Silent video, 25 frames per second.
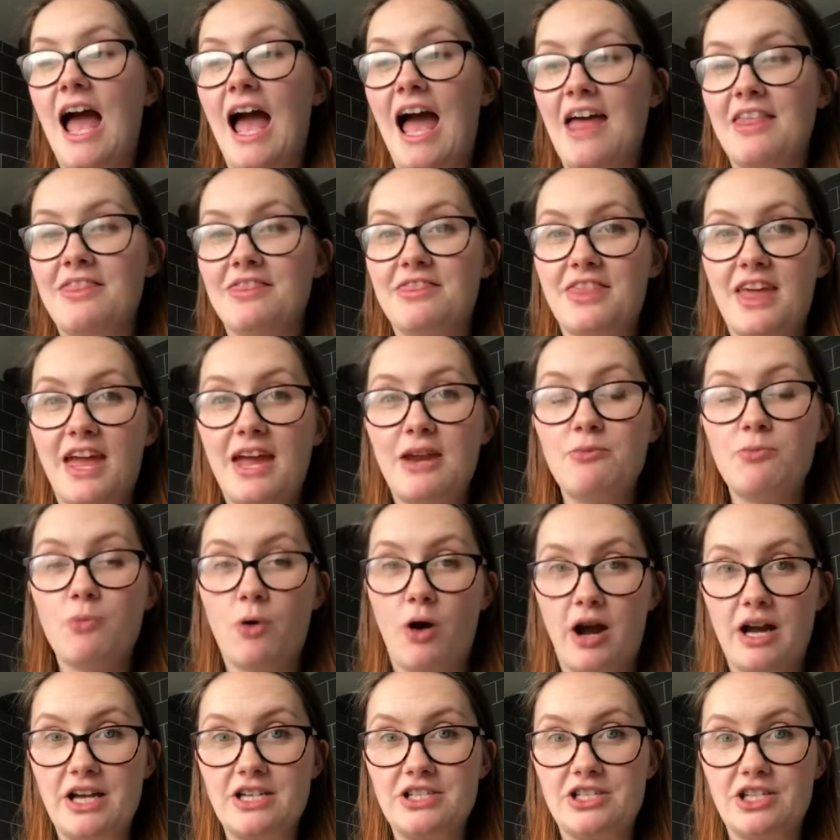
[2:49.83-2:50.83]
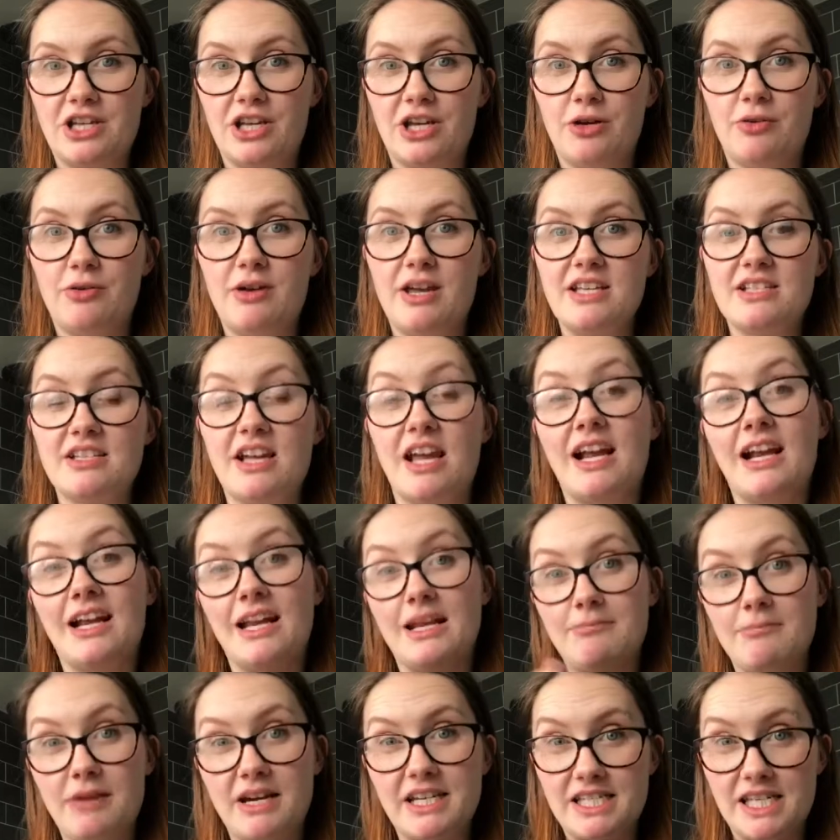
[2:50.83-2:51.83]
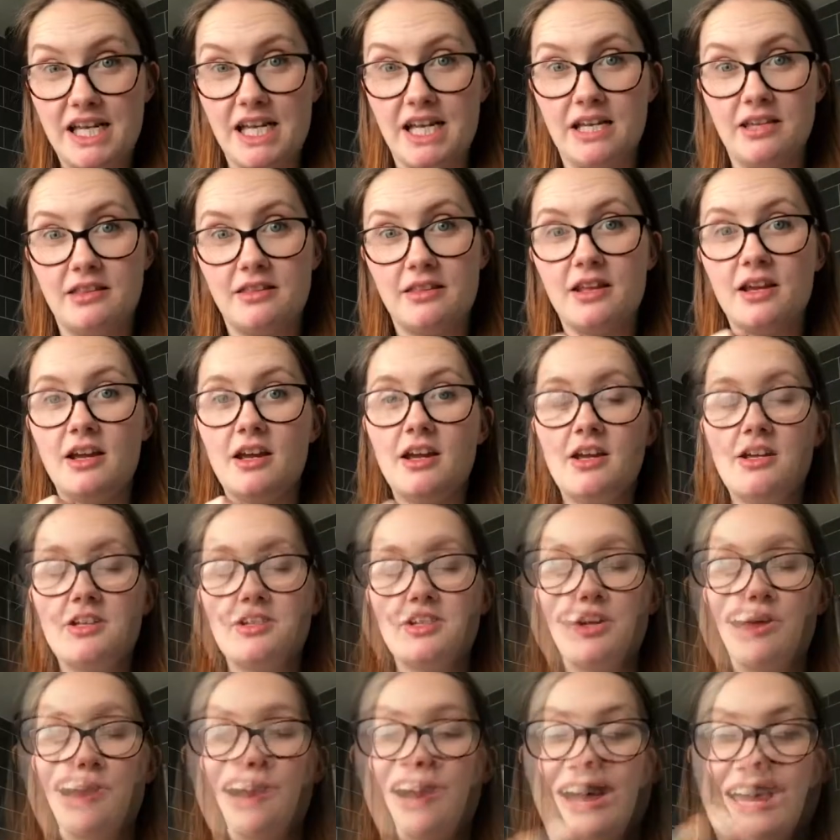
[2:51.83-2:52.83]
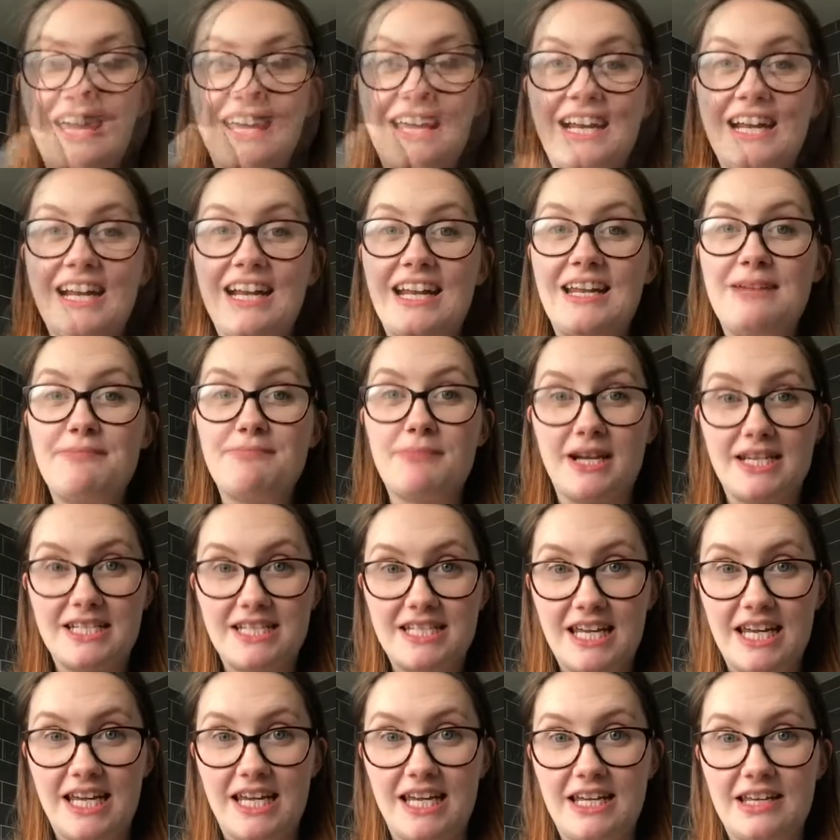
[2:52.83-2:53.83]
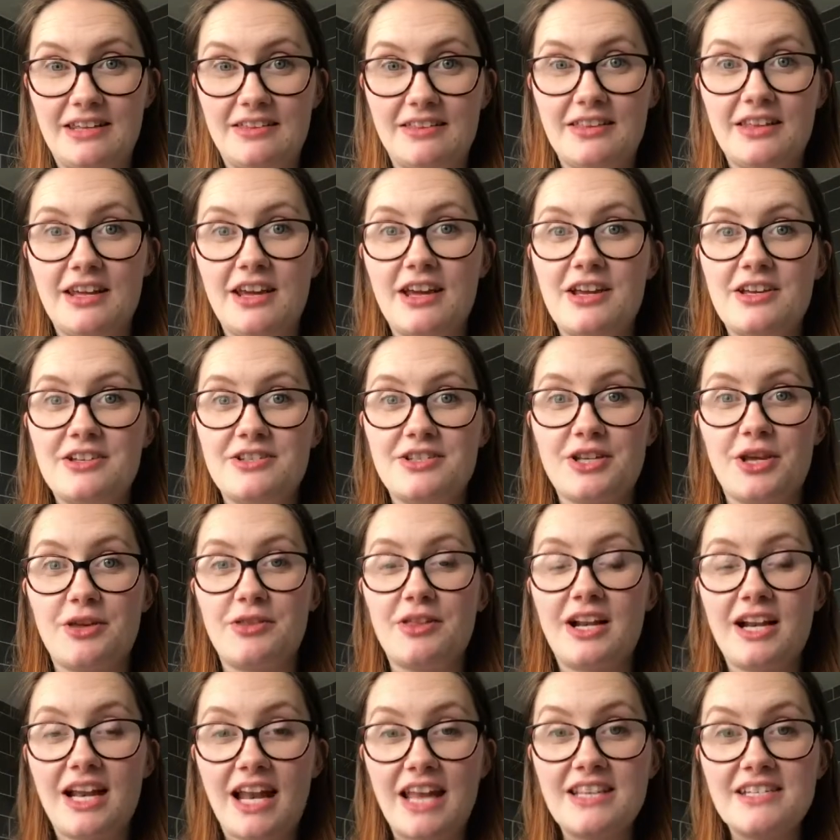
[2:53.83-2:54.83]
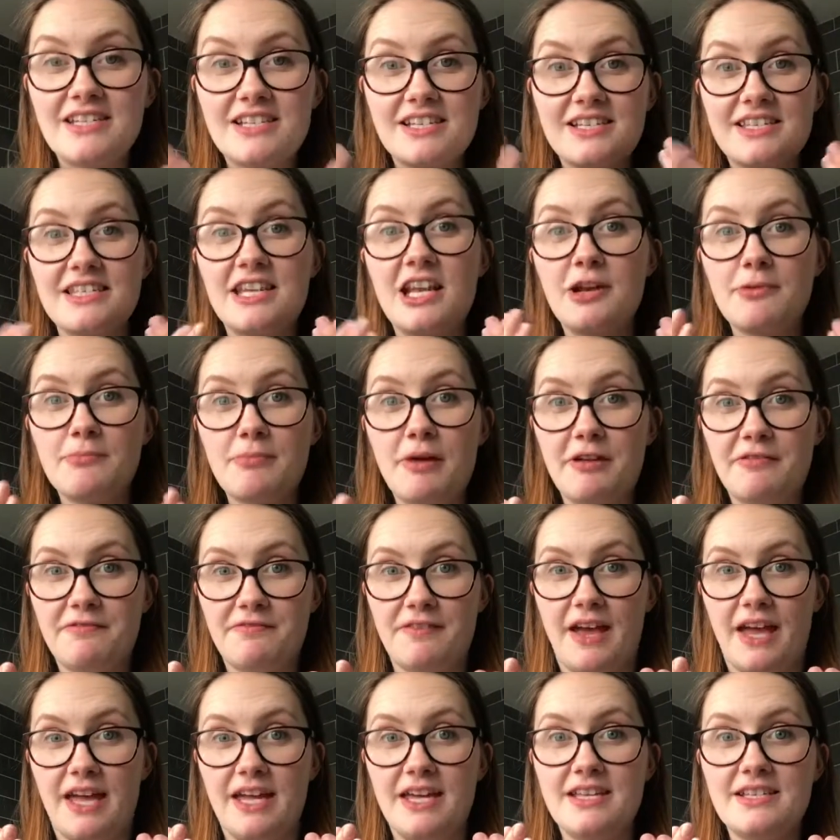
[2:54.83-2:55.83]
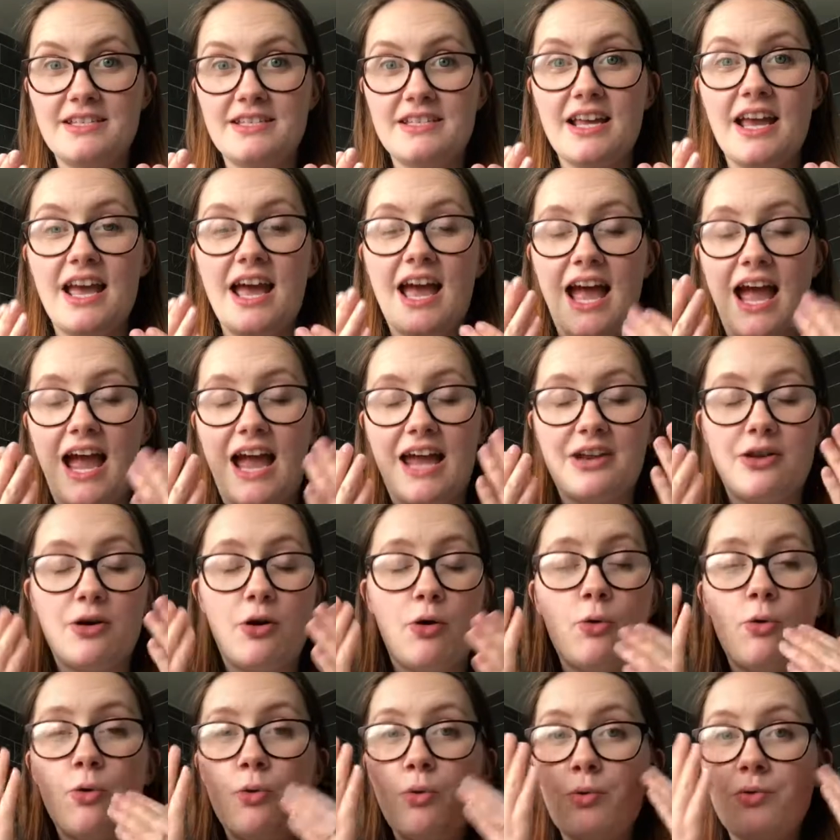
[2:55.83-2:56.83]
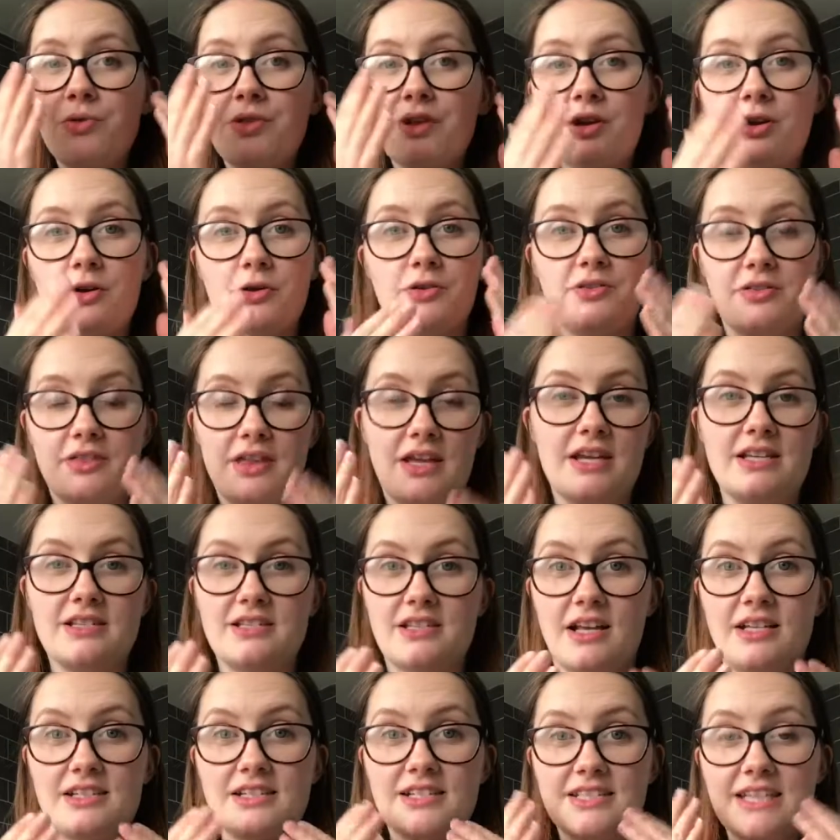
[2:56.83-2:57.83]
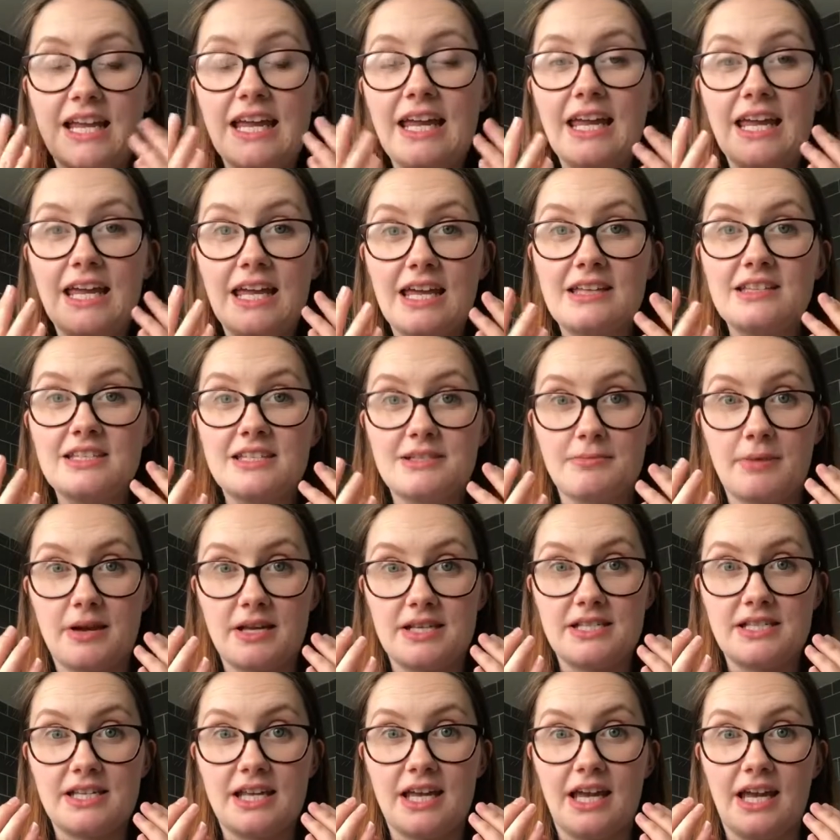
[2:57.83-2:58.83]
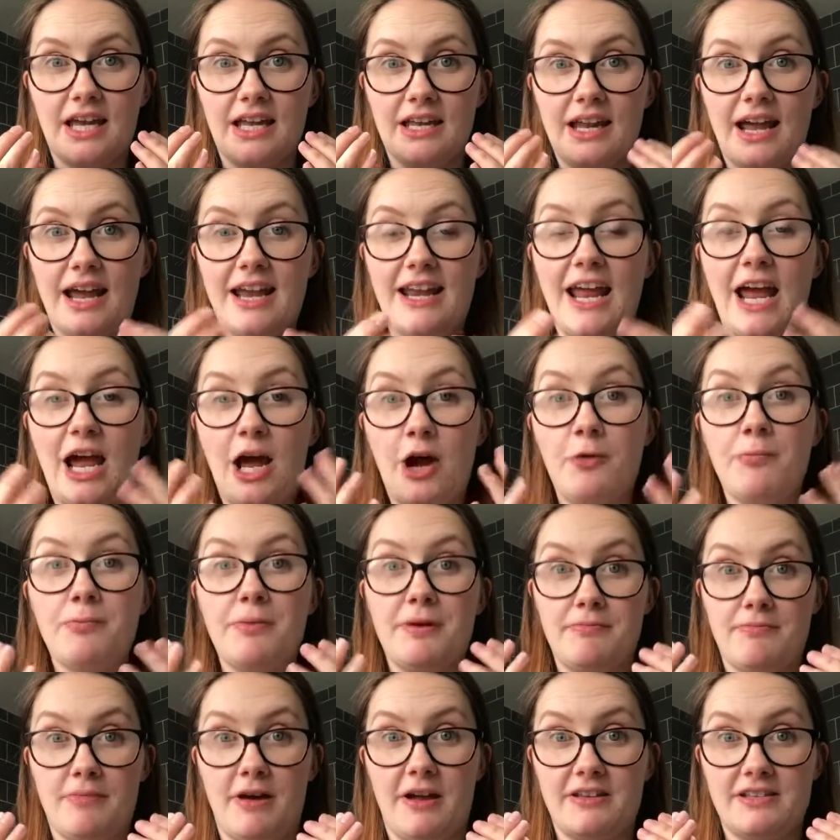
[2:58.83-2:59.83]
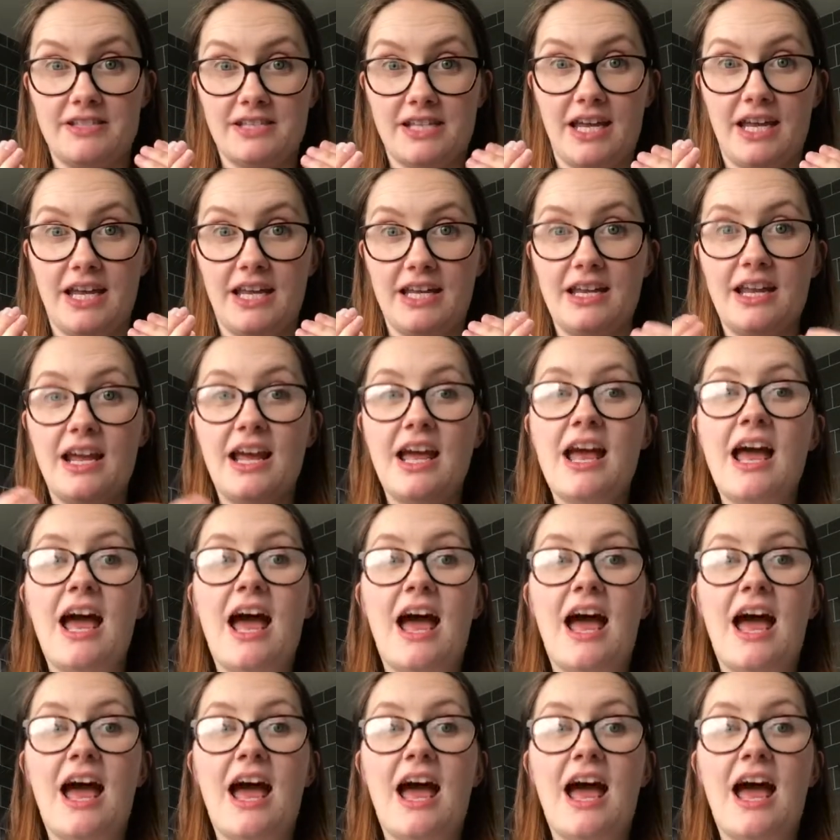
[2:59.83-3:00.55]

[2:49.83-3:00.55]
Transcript: And then what I do is I clean my teeth. So while I clean my teeth, so the cleanser's still on my face and all the good things are sinking into my skin and helping my skin.